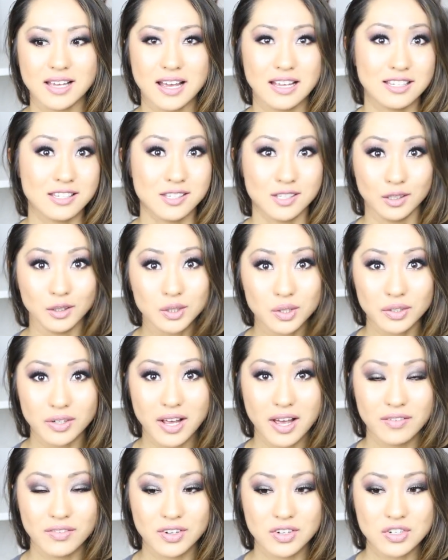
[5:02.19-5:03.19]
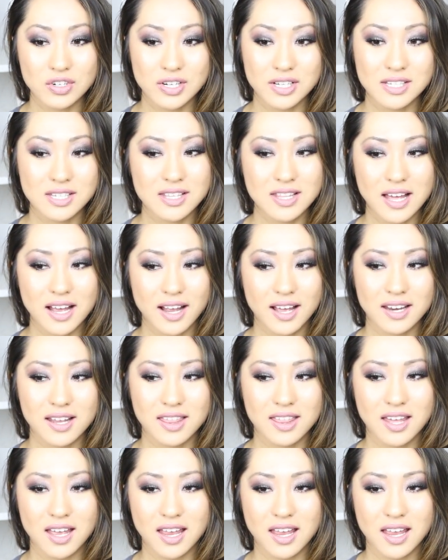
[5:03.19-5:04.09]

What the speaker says: I still don't have interest in that kind of